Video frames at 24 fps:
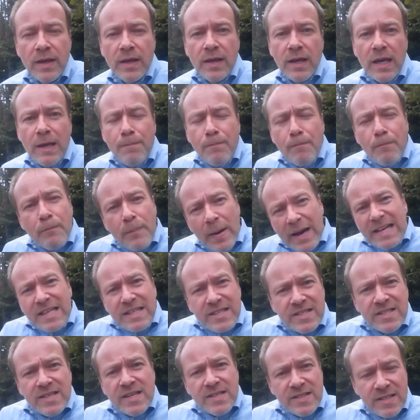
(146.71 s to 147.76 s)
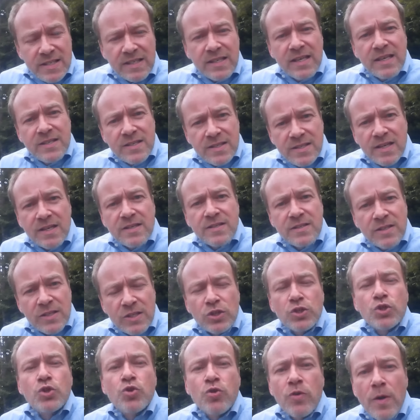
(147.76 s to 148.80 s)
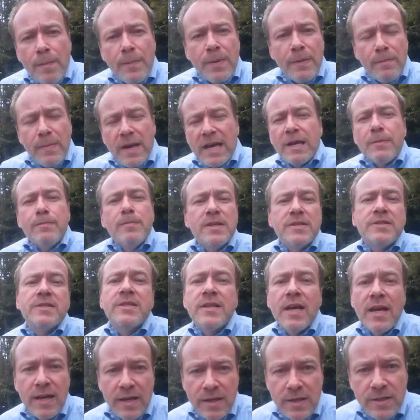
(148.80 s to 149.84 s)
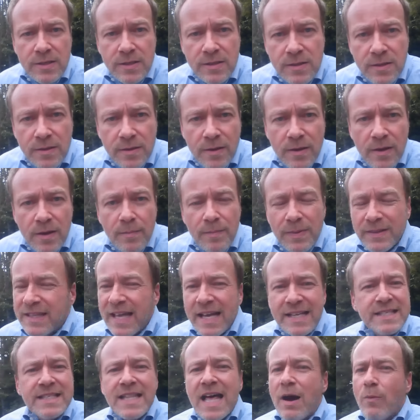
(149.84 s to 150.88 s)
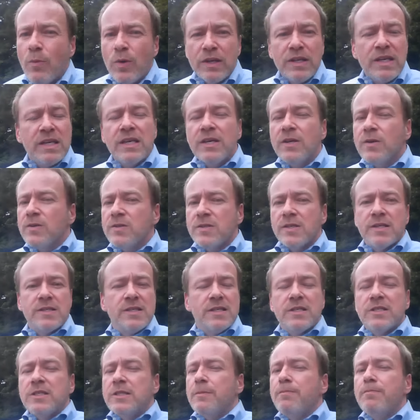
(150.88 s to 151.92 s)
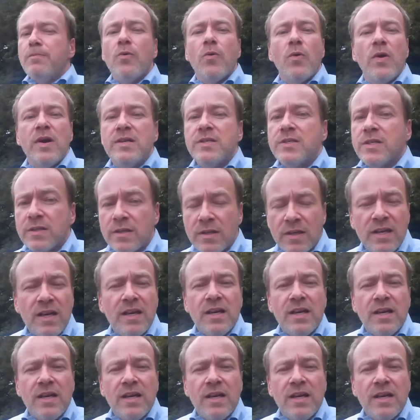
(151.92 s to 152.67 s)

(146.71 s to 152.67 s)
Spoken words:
It bites us, it gets us to trip and make mistakes. But that's not what kills us, it's the poison.